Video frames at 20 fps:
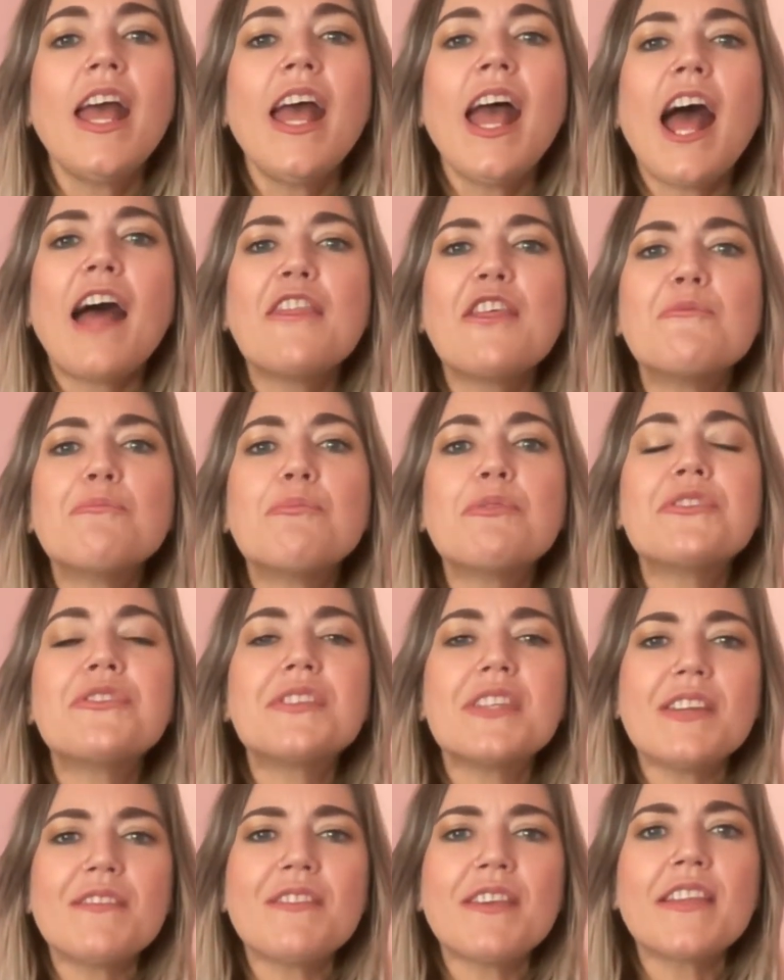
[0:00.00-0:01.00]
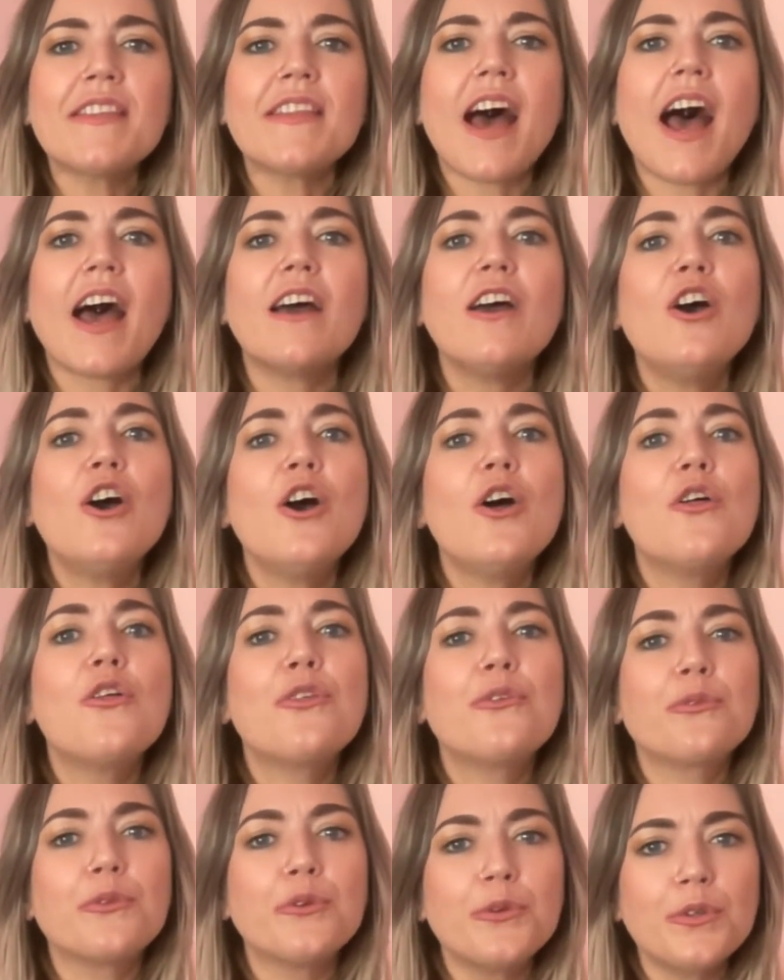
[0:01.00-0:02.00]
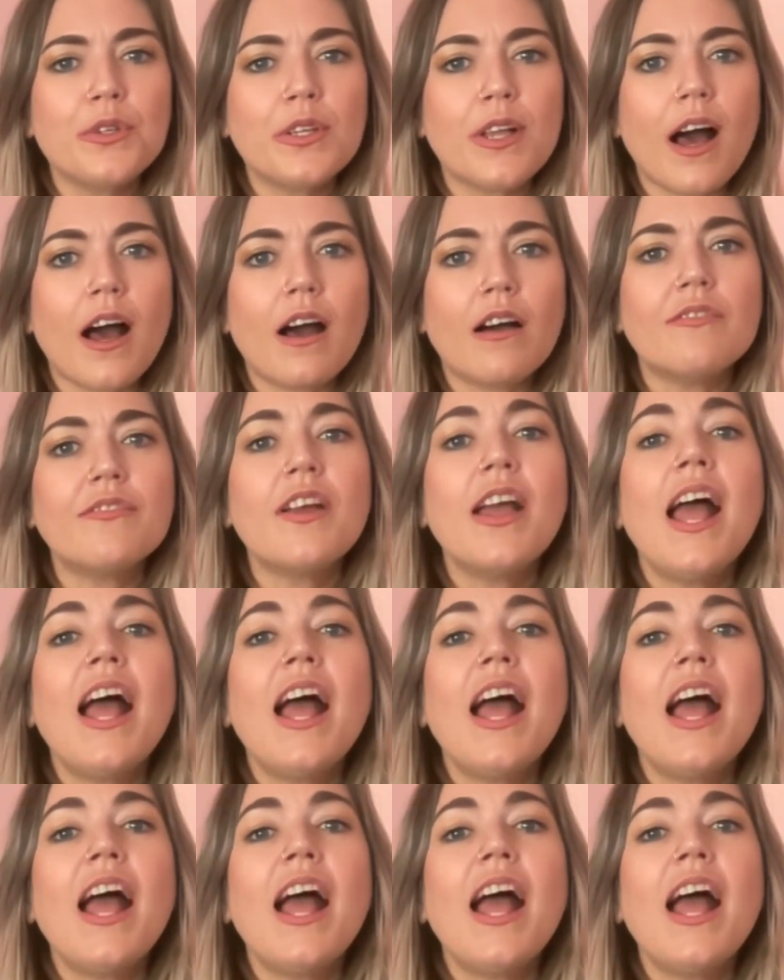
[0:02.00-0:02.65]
and then perceiving that through love,